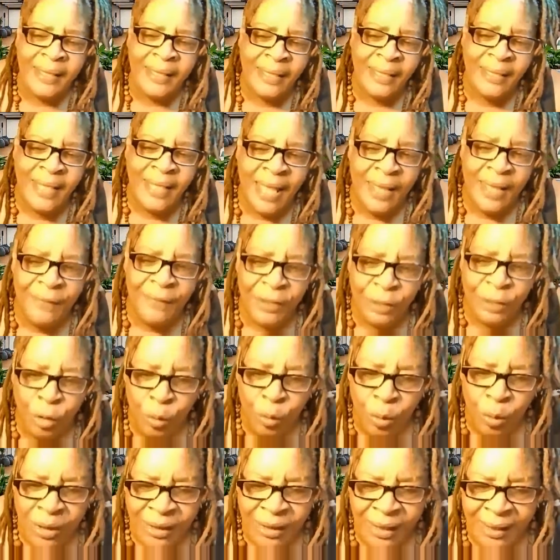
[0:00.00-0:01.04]
Nancy
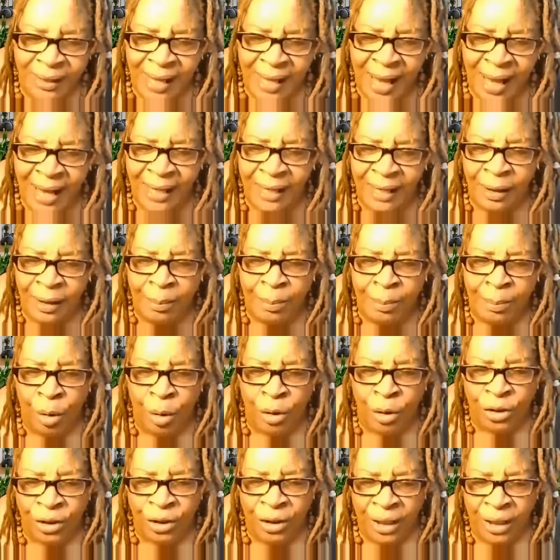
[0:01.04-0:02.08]
Davis, who was denied an
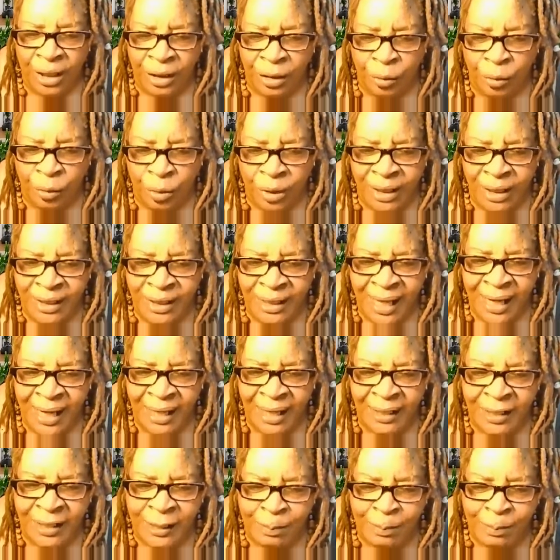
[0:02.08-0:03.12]
abortion in
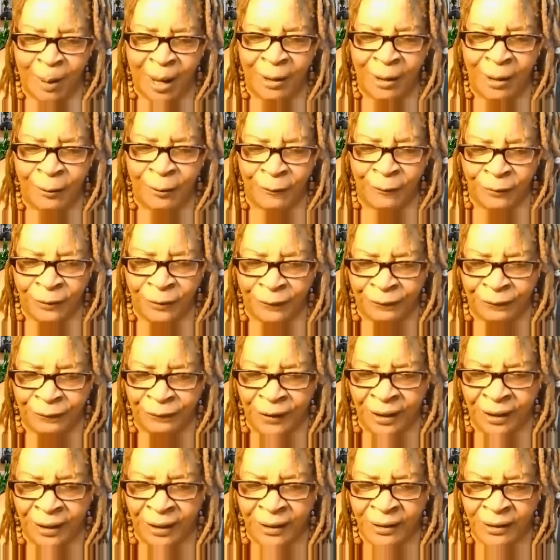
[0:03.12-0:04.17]
Louisiana despite her
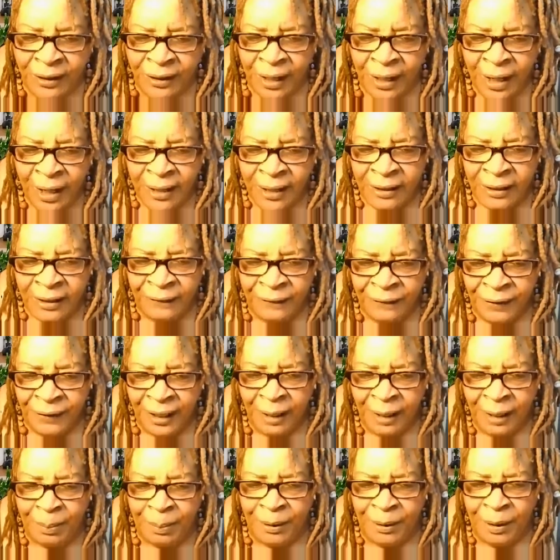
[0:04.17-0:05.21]
fetus
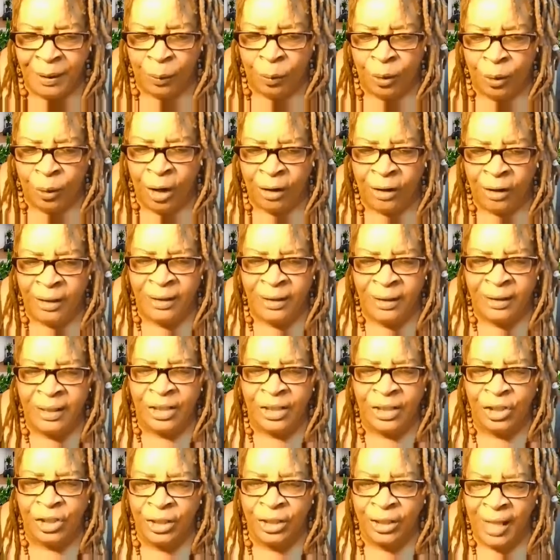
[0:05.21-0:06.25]
developing a rare
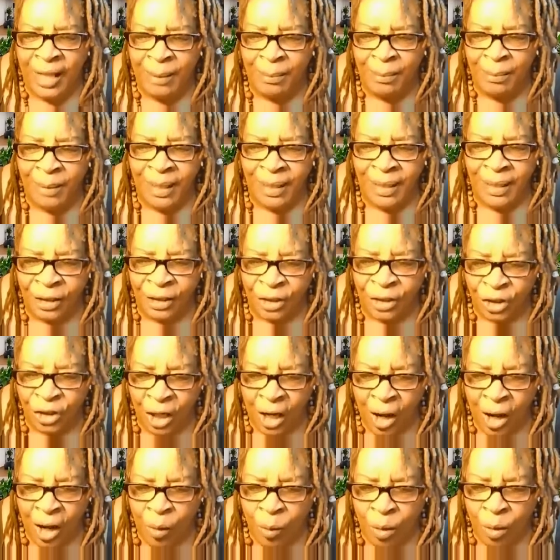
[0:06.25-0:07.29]
condition that means
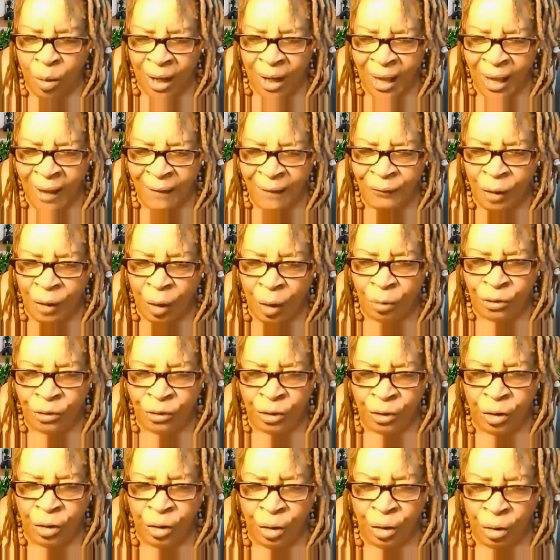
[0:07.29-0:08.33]
the child will have
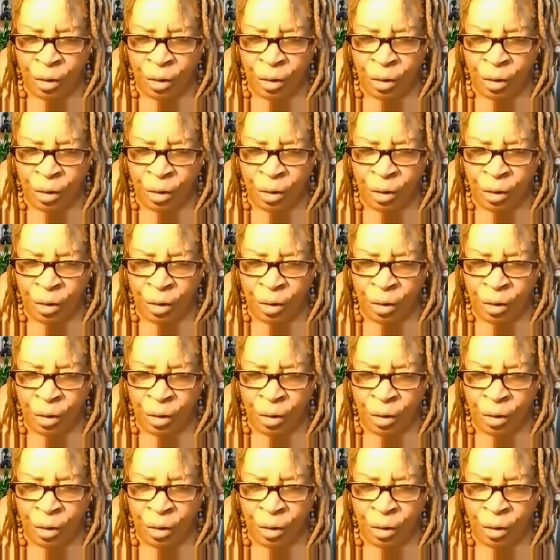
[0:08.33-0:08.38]
no